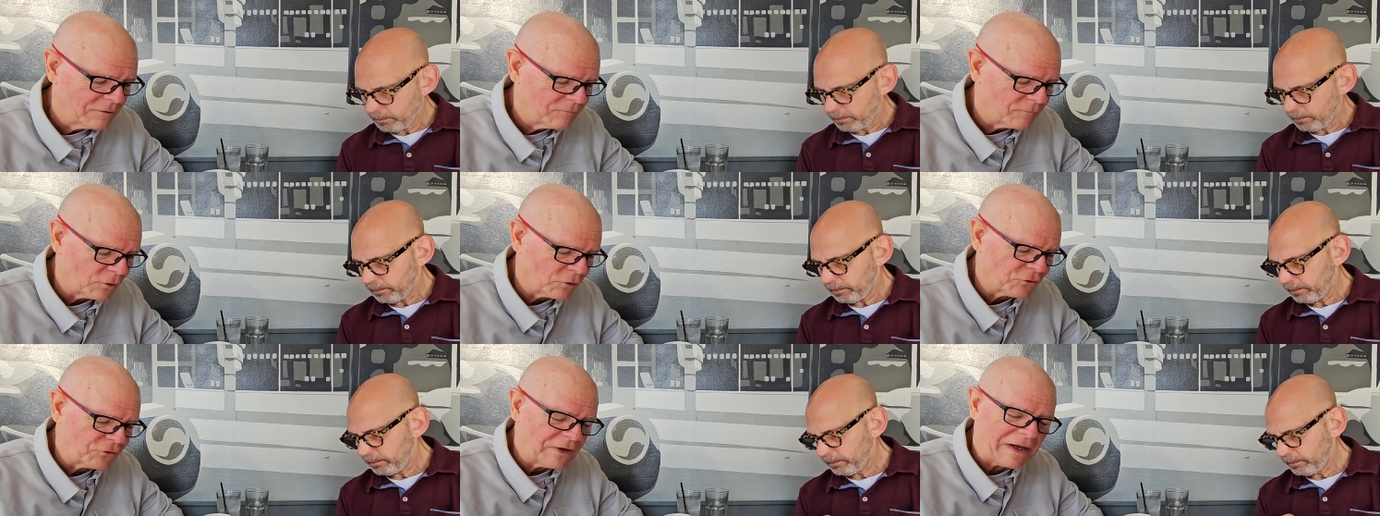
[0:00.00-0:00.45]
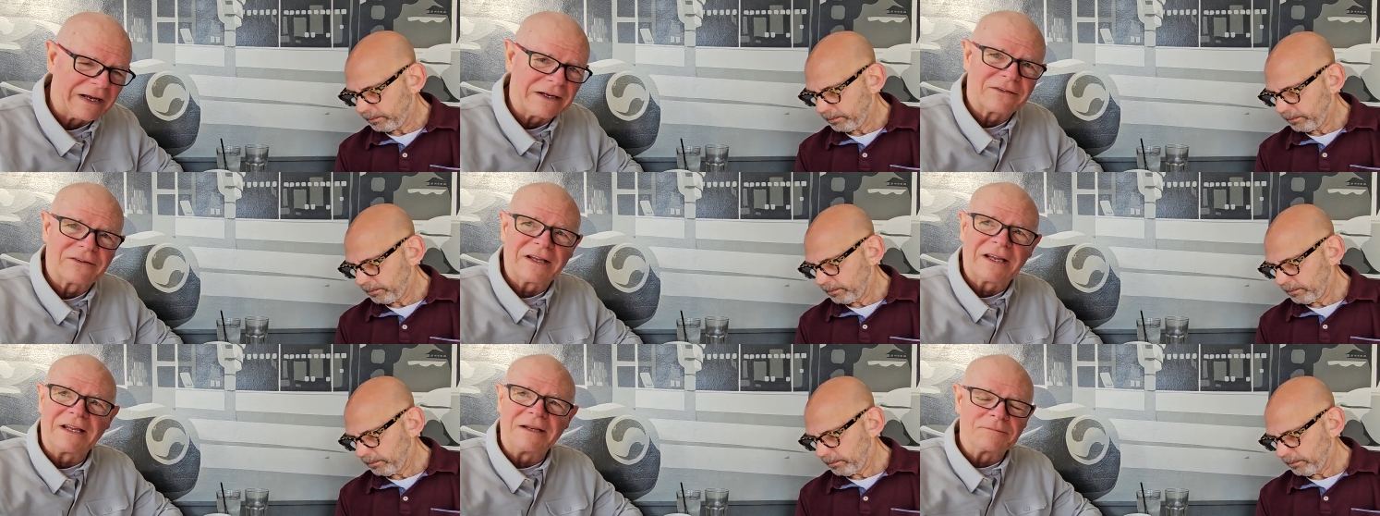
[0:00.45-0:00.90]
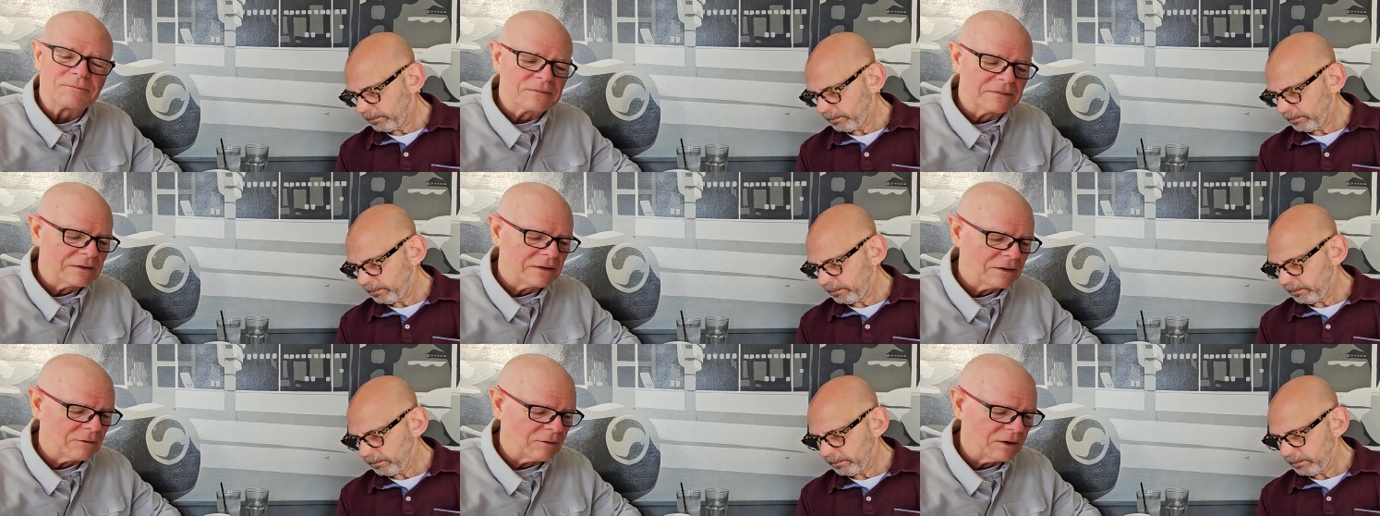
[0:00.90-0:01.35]
Speaker 1: Verse 19.
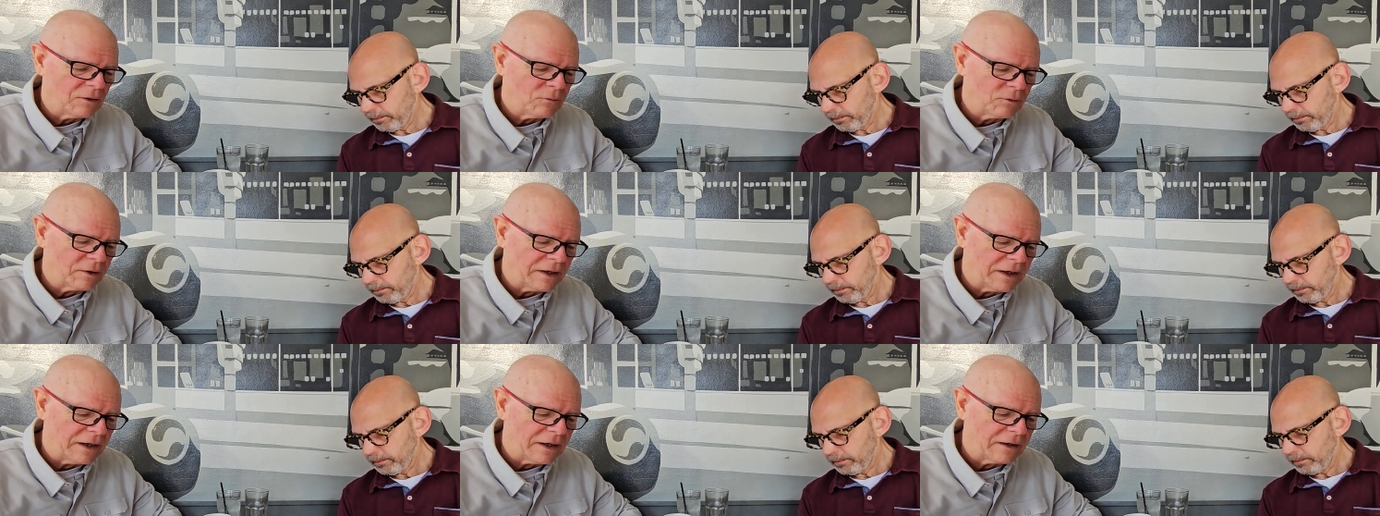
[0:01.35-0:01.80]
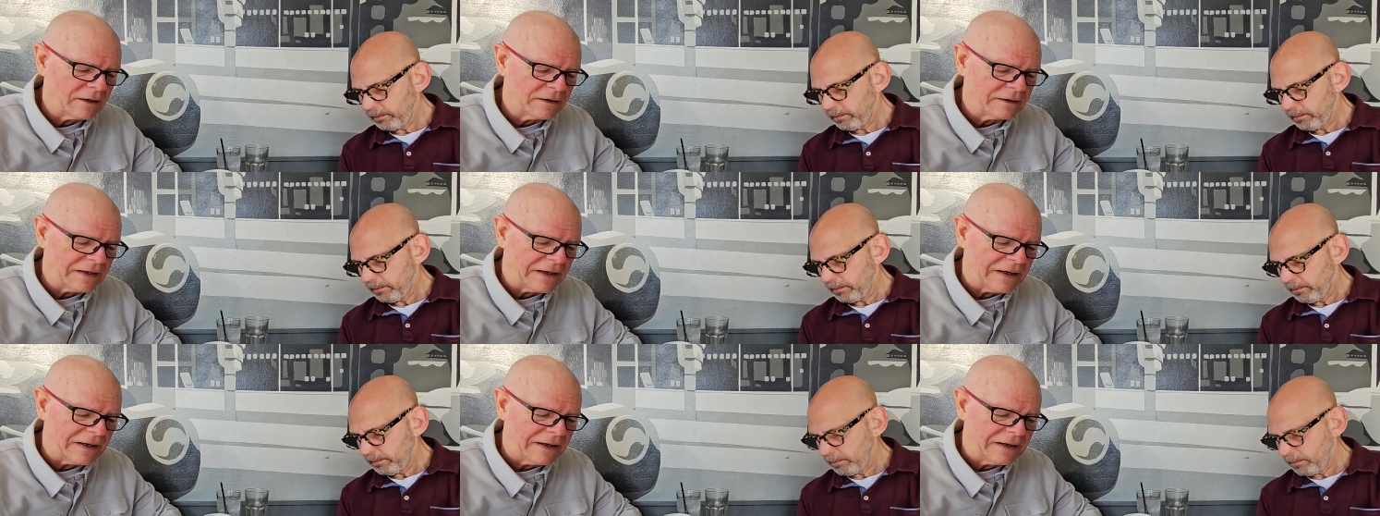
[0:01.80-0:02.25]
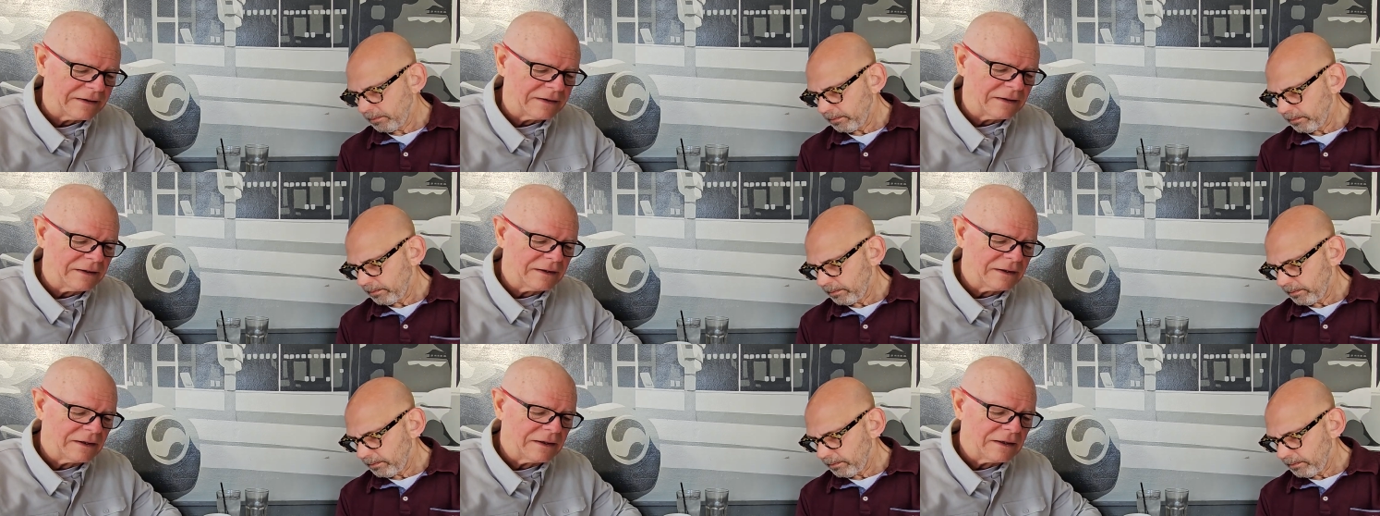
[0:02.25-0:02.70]
Well, when Herod died,